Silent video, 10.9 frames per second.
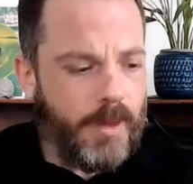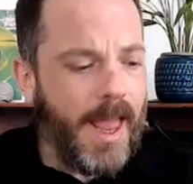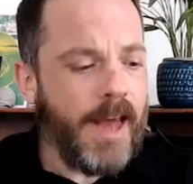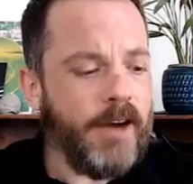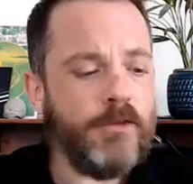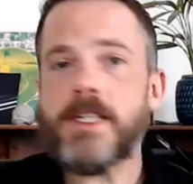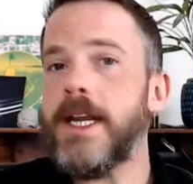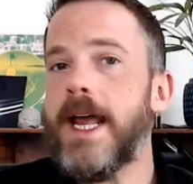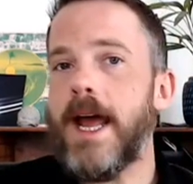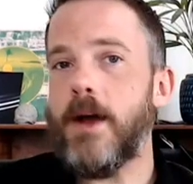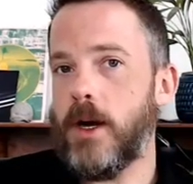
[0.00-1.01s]
And for
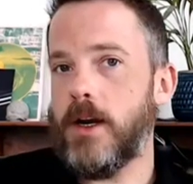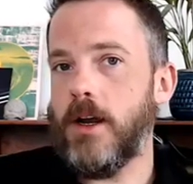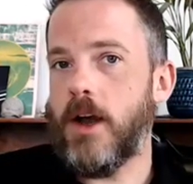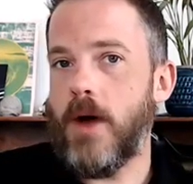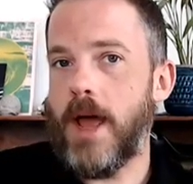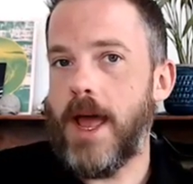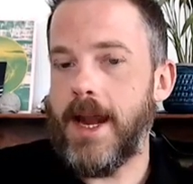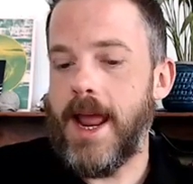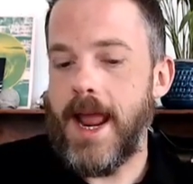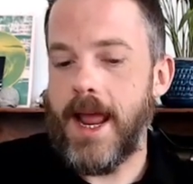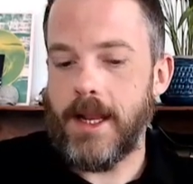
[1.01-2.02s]
today, I wanted to go
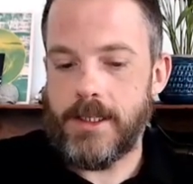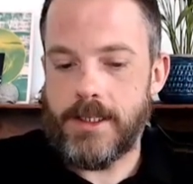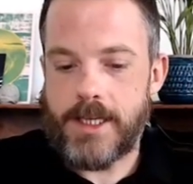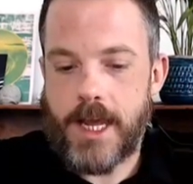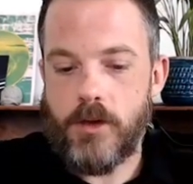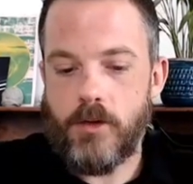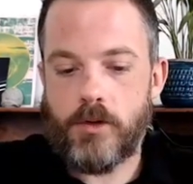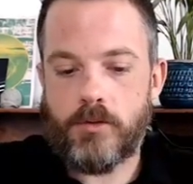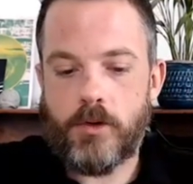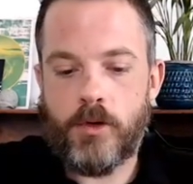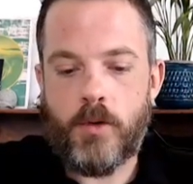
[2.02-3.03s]
ahead and take you
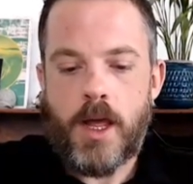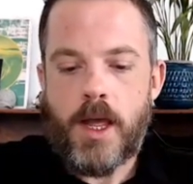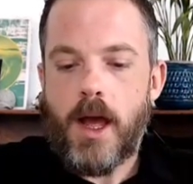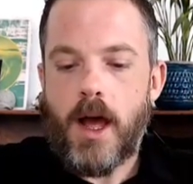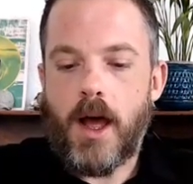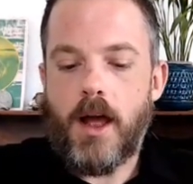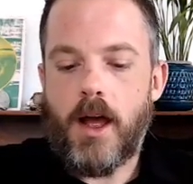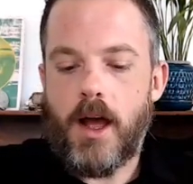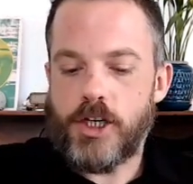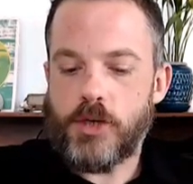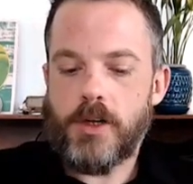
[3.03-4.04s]
through
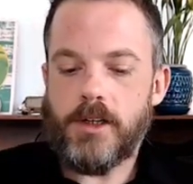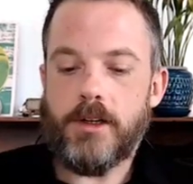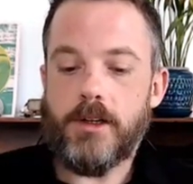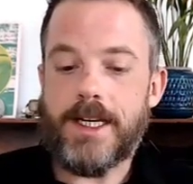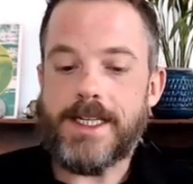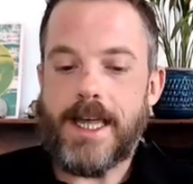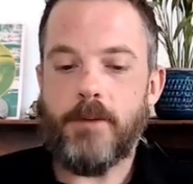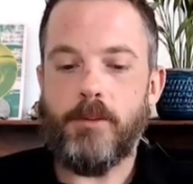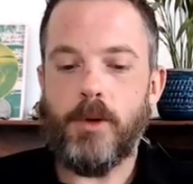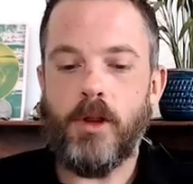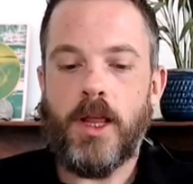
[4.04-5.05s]
a short little
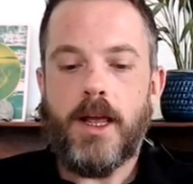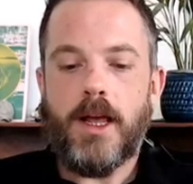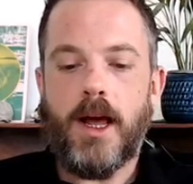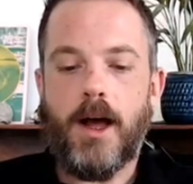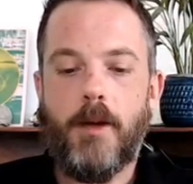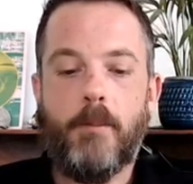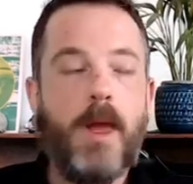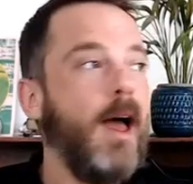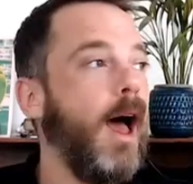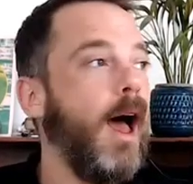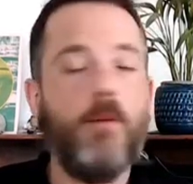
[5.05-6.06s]
example. I
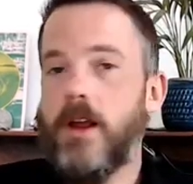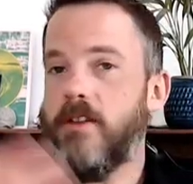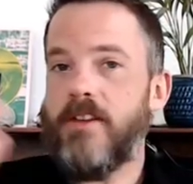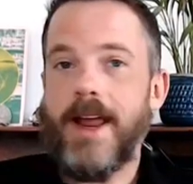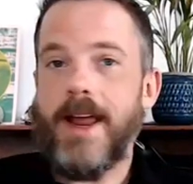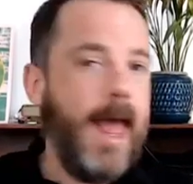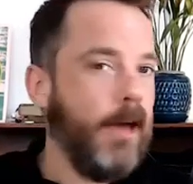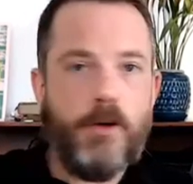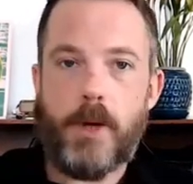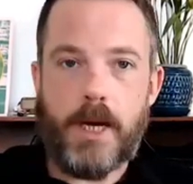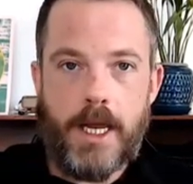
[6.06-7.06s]
want to invite
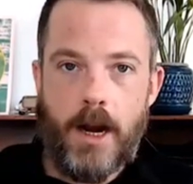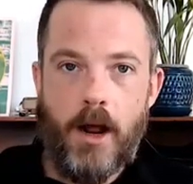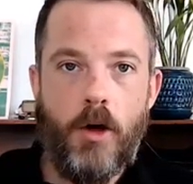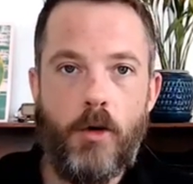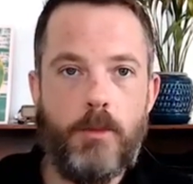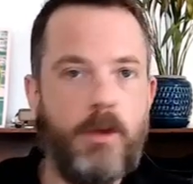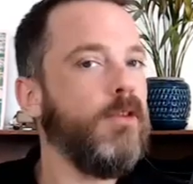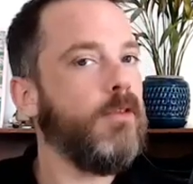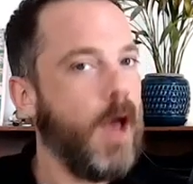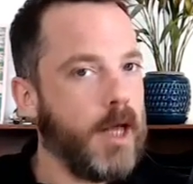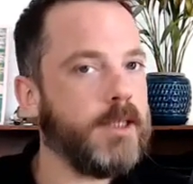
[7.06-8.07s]
everybody at home, if
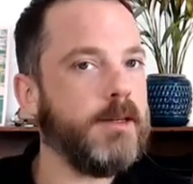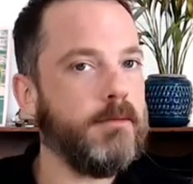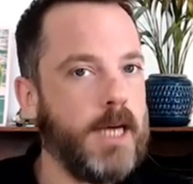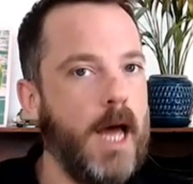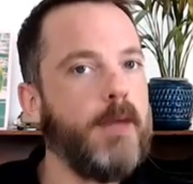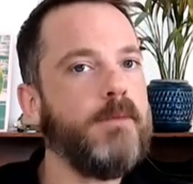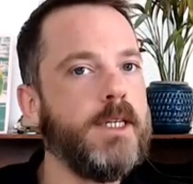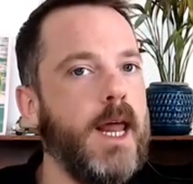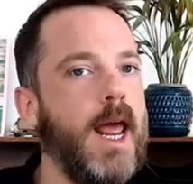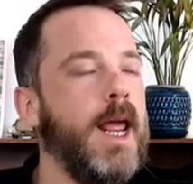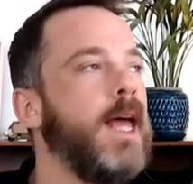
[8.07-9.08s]
you've got some time
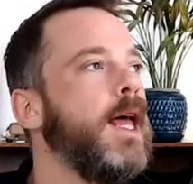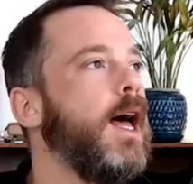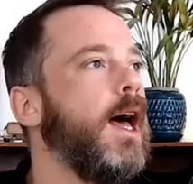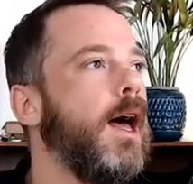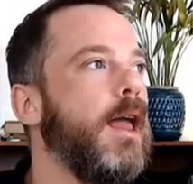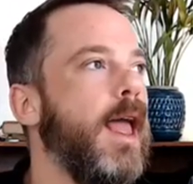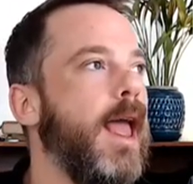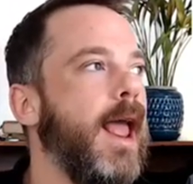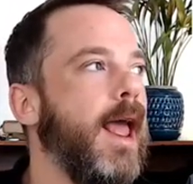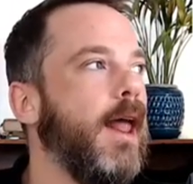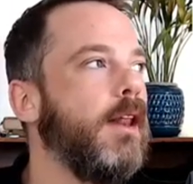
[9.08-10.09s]
today
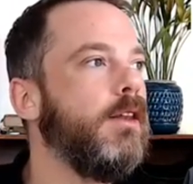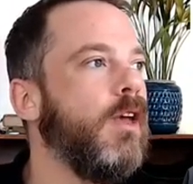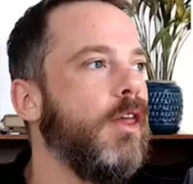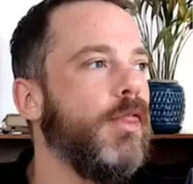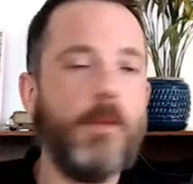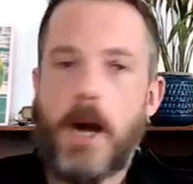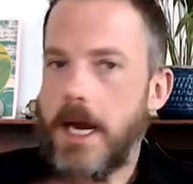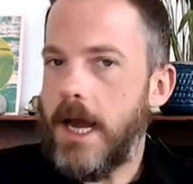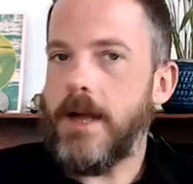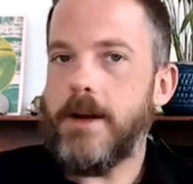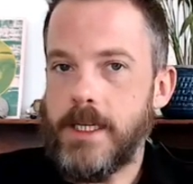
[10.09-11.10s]
and the right
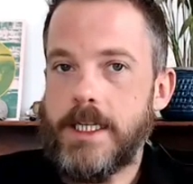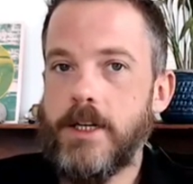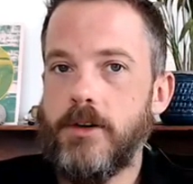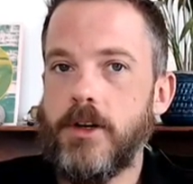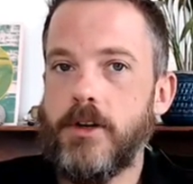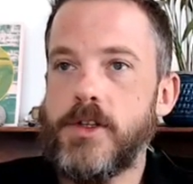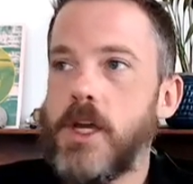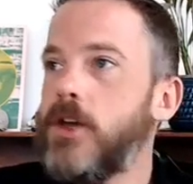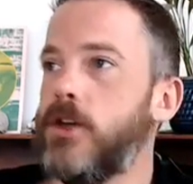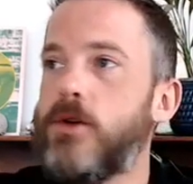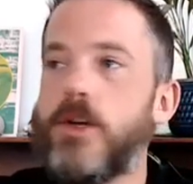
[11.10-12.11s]
kind of materials,
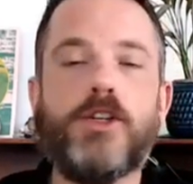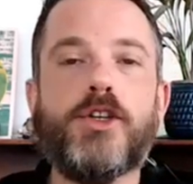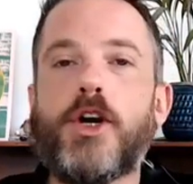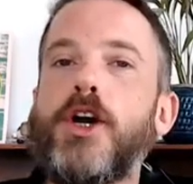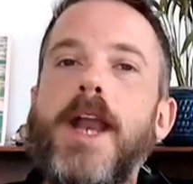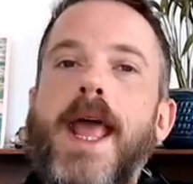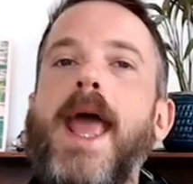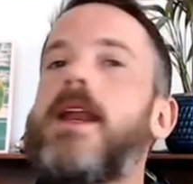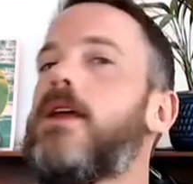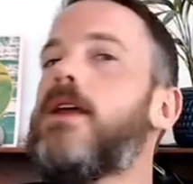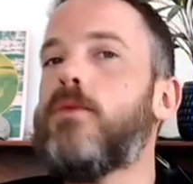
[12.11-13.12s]
you can turn
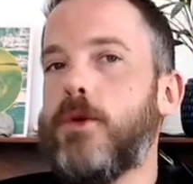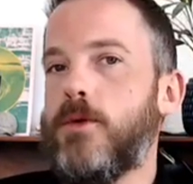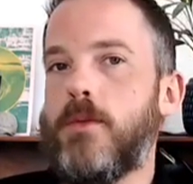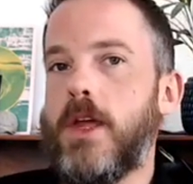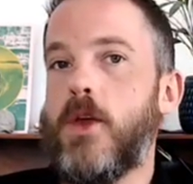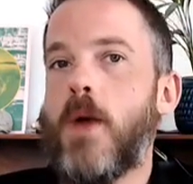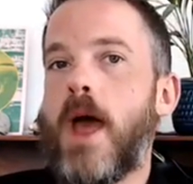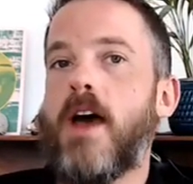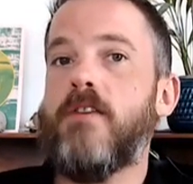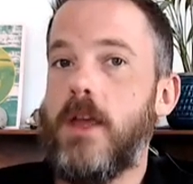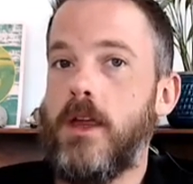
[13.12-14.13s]
any room that you
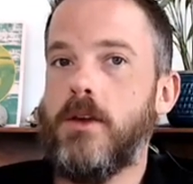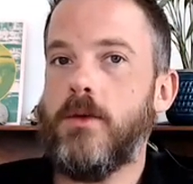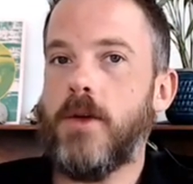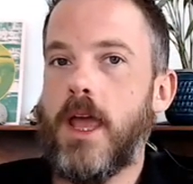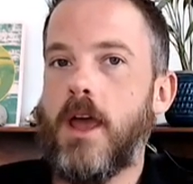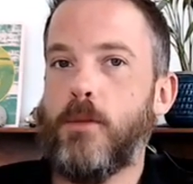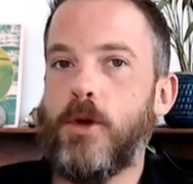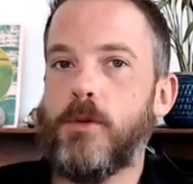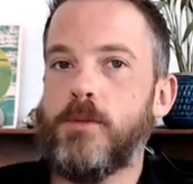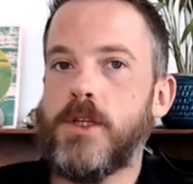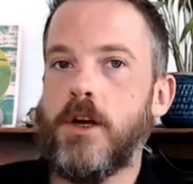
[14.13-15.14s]
have into a camera
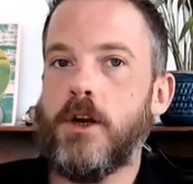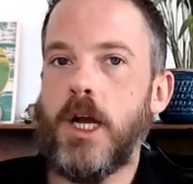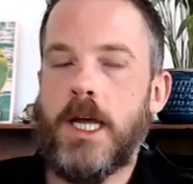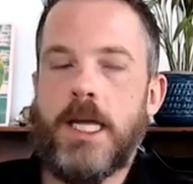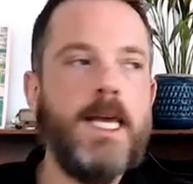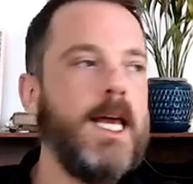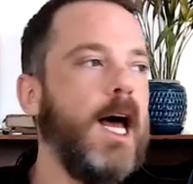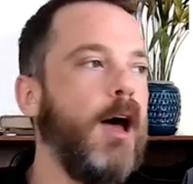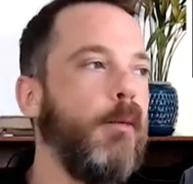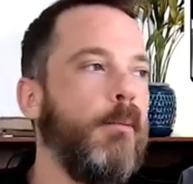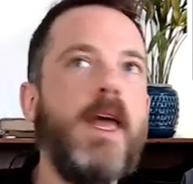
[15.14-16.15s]
obscura.
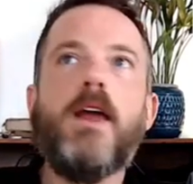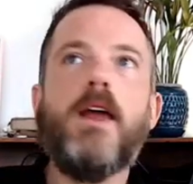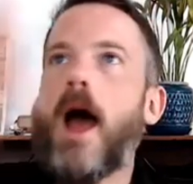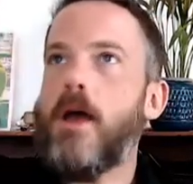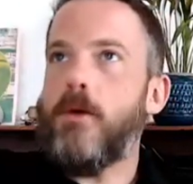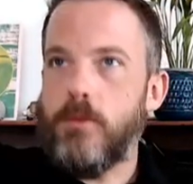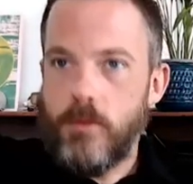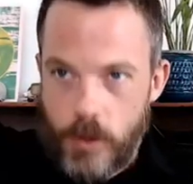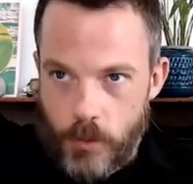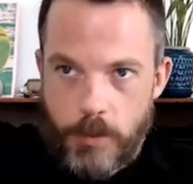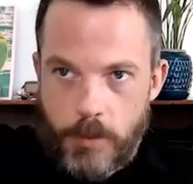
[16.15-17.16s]

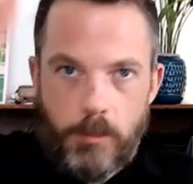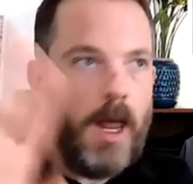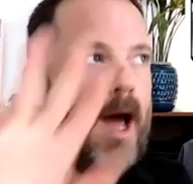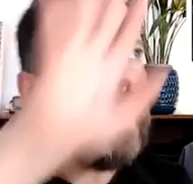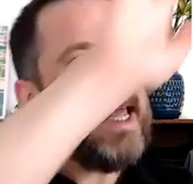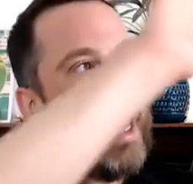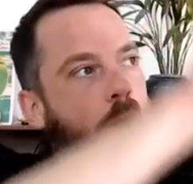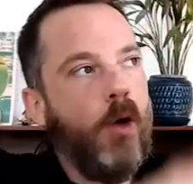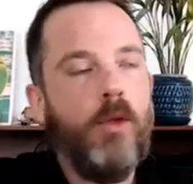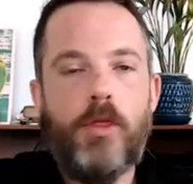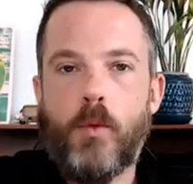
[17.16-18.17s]
You would block
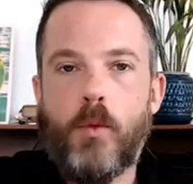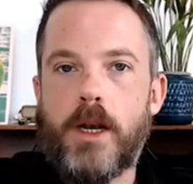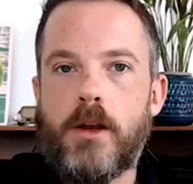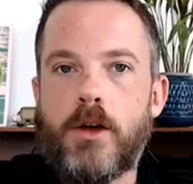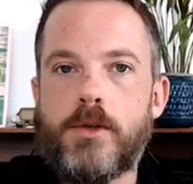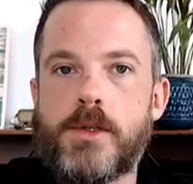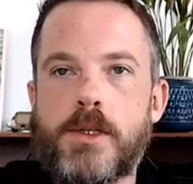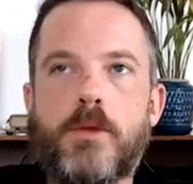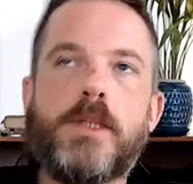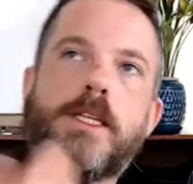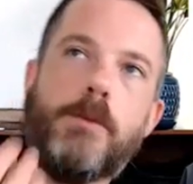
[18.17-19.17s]
out the windows,
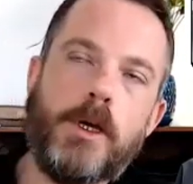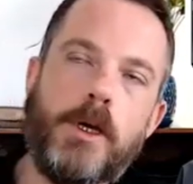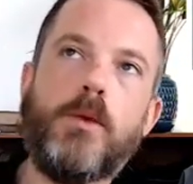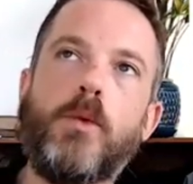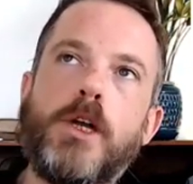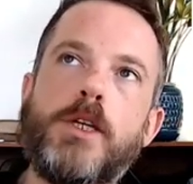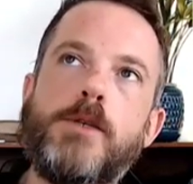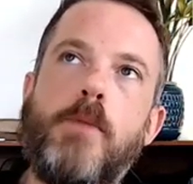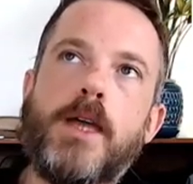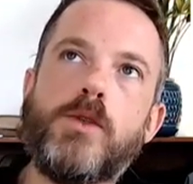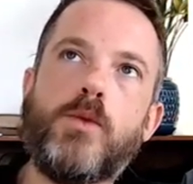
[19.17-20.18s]
so it typically works
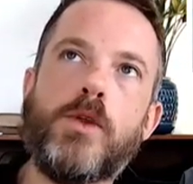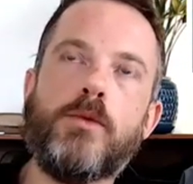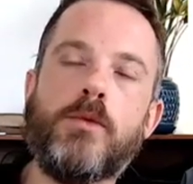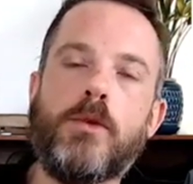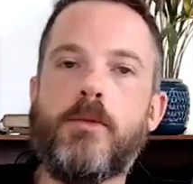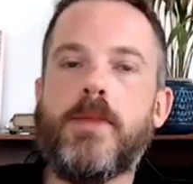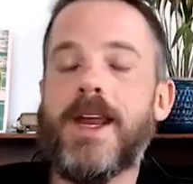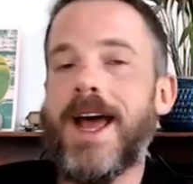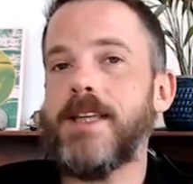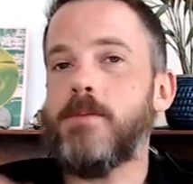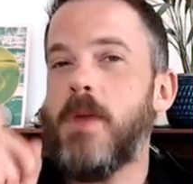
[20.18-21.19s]
best with a room that
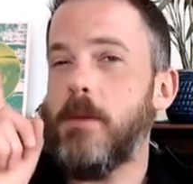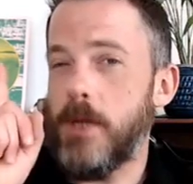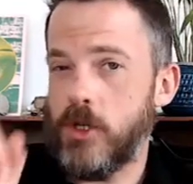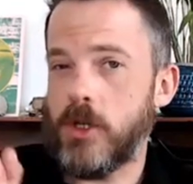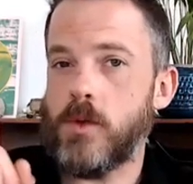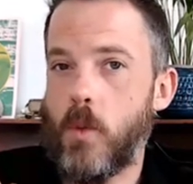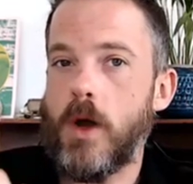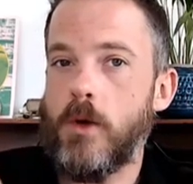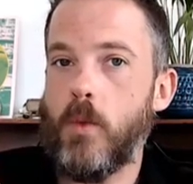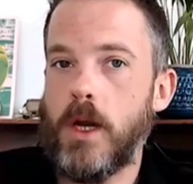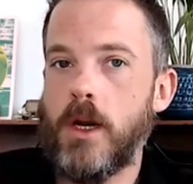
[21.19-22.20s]
has maybe just
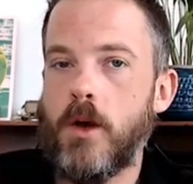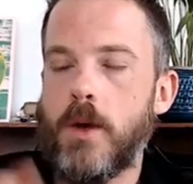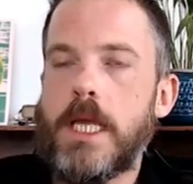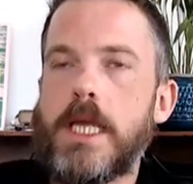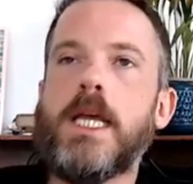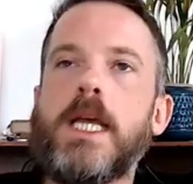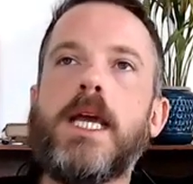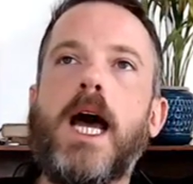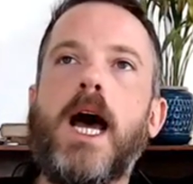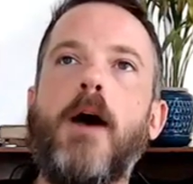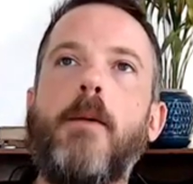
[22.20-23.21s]
one window in it,
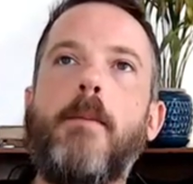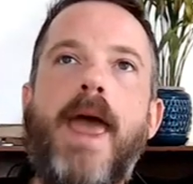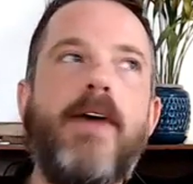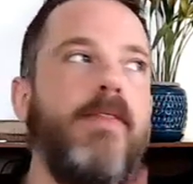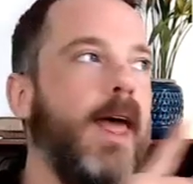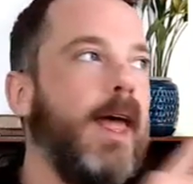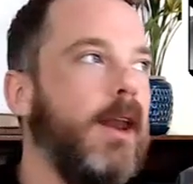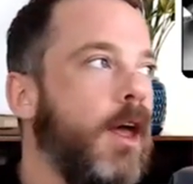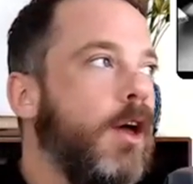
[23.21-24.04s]
and then